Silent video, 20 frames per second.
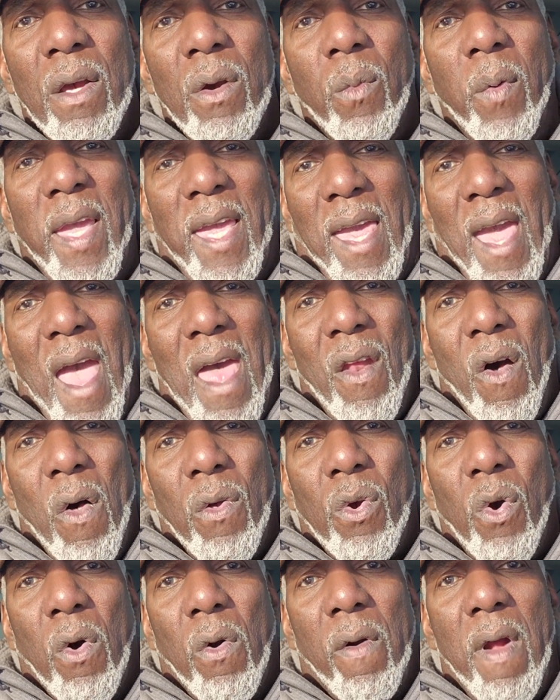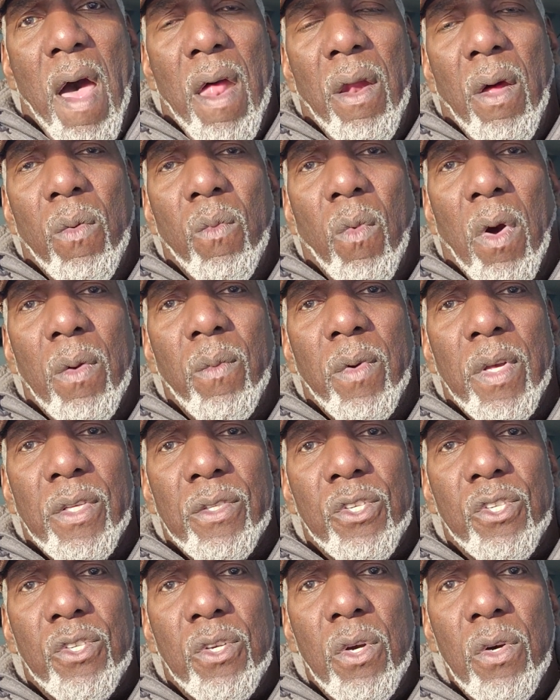We can't all go around on one-wheeled
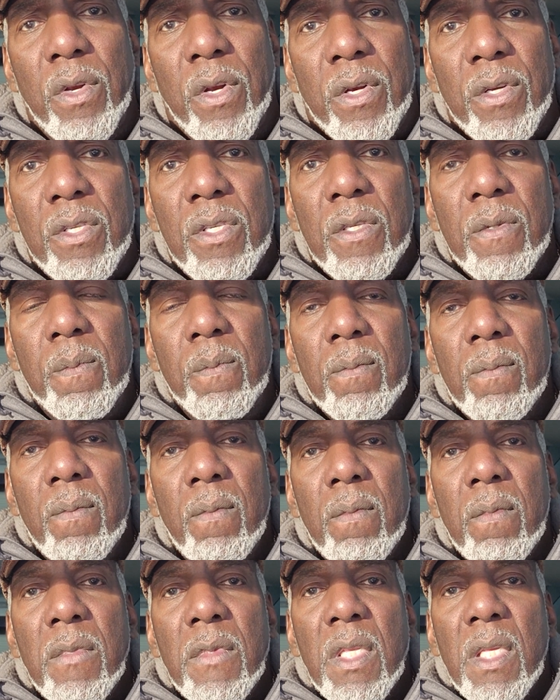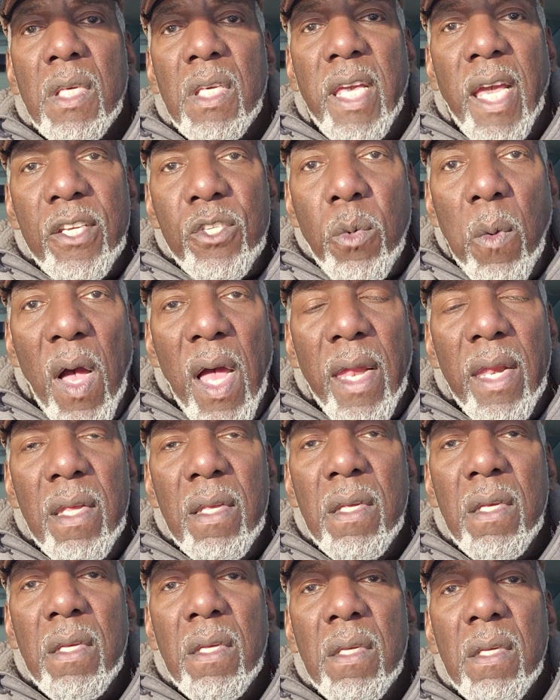scooters. Guess what?
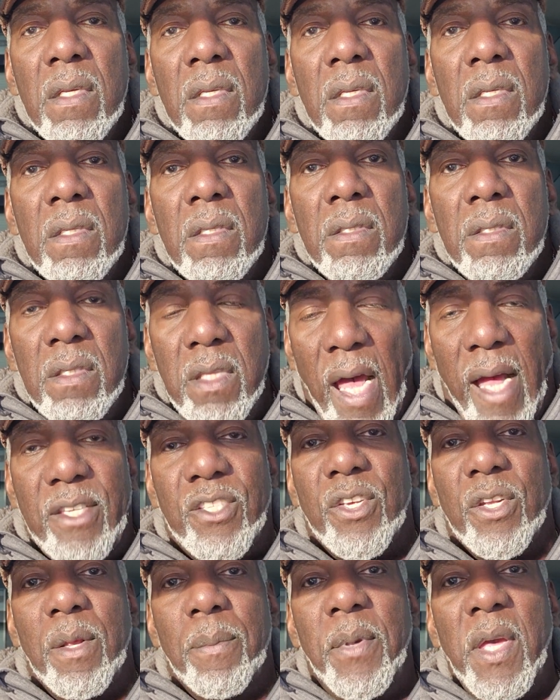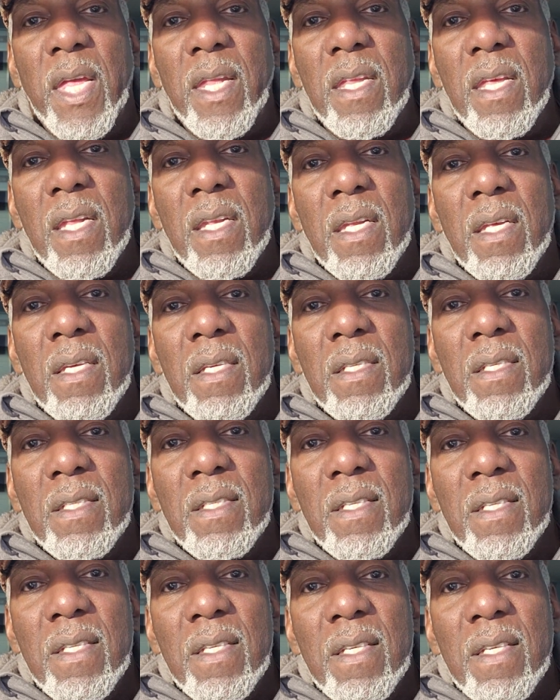That's an
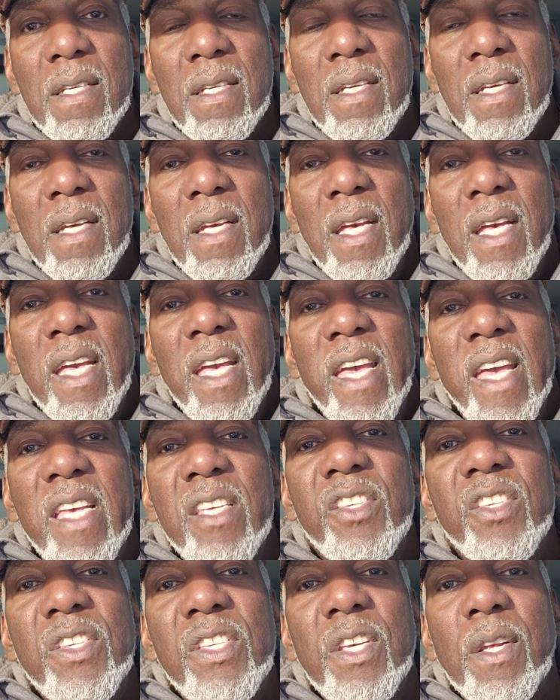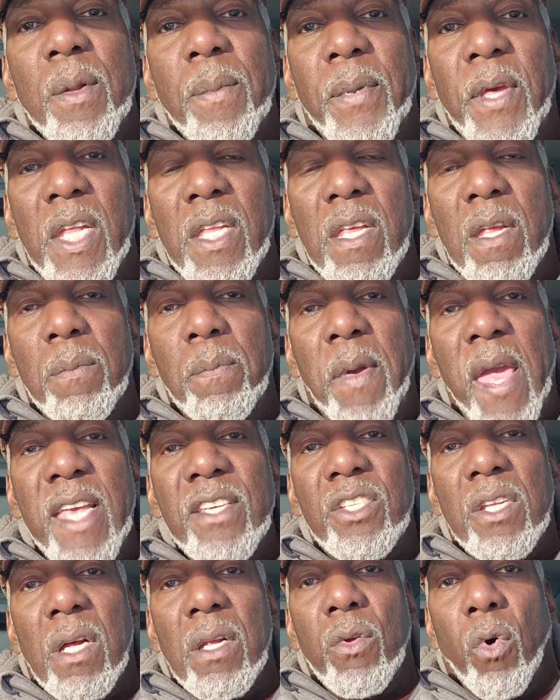opinion. His is an opinion
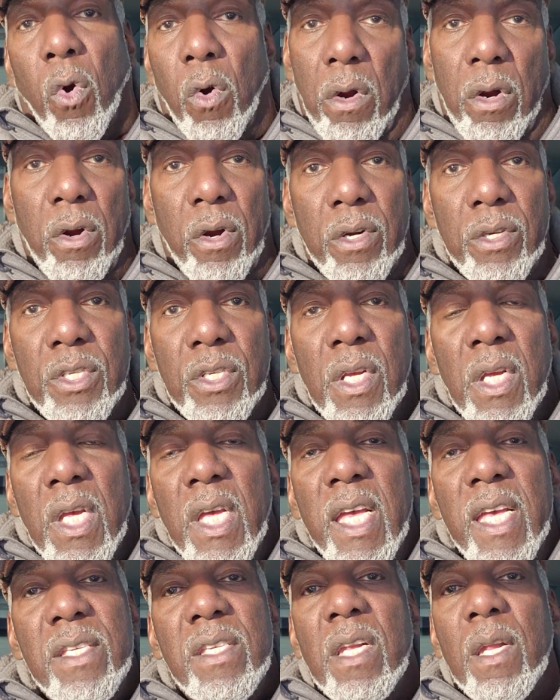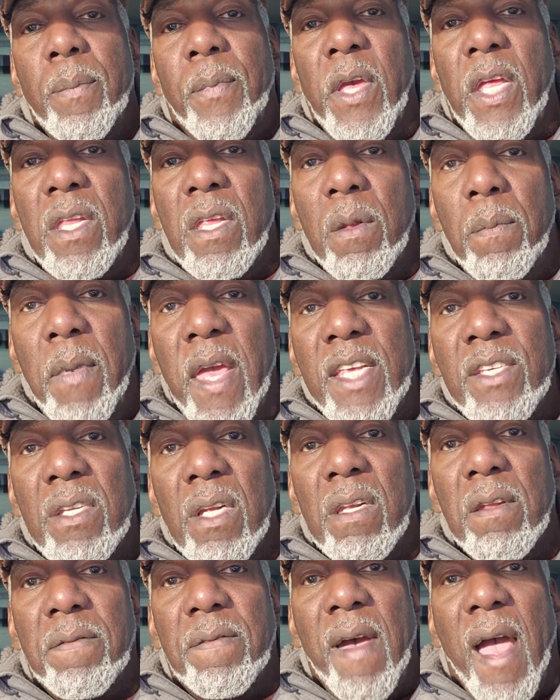based on, or hers, is an opinion based
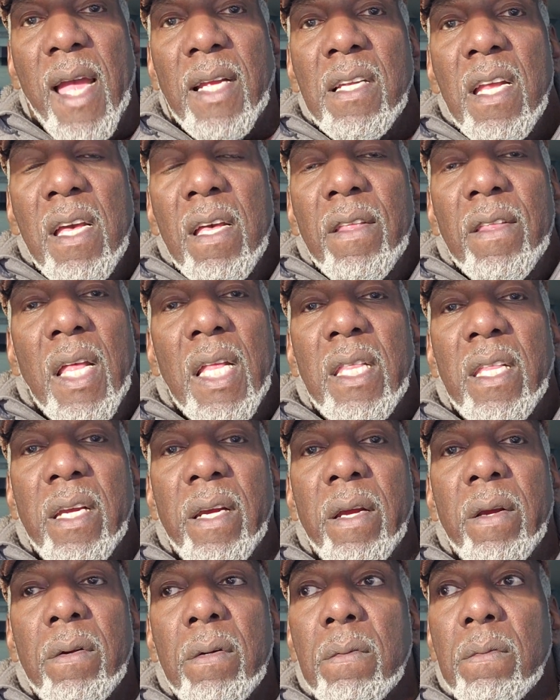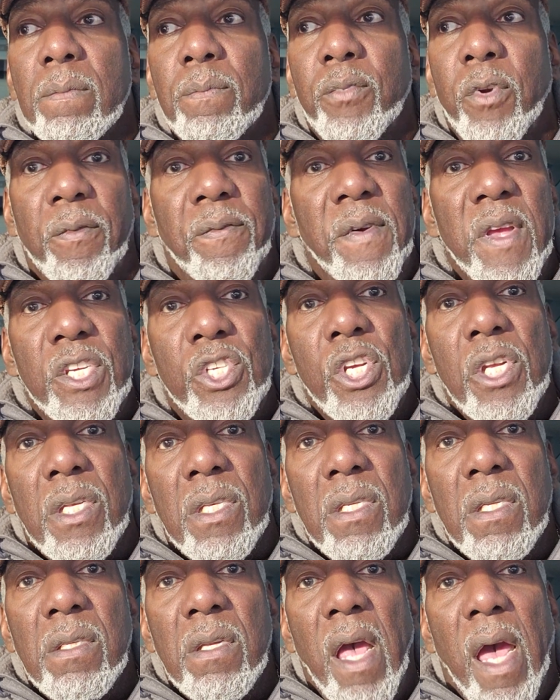on the fact that they're proficient
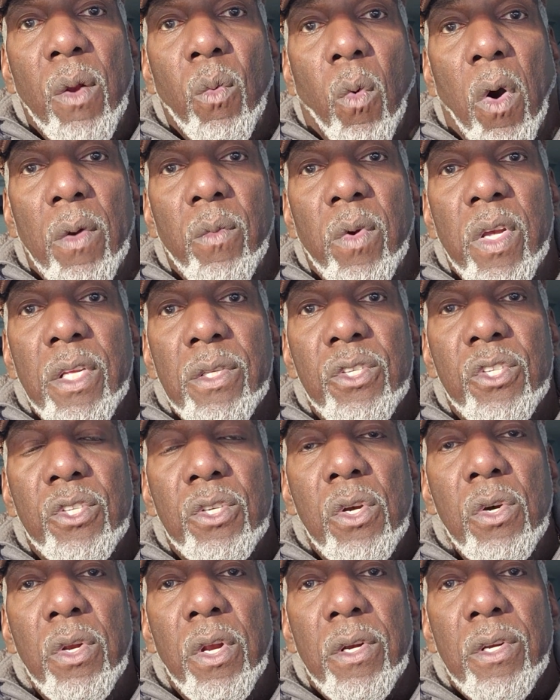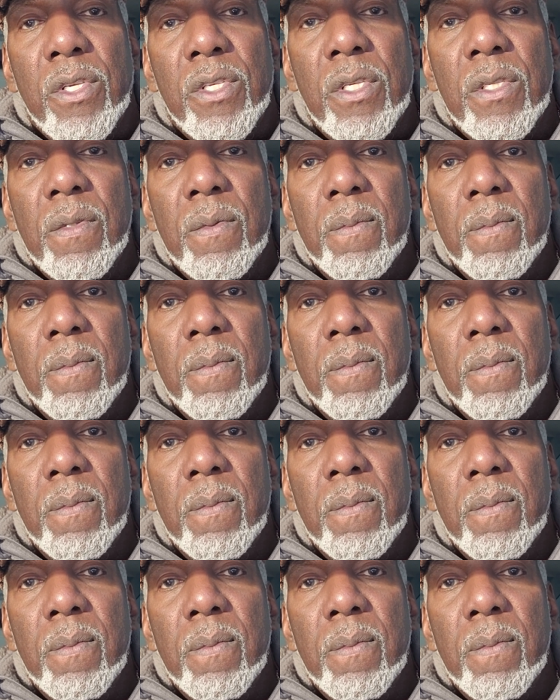at one wheeled scooters.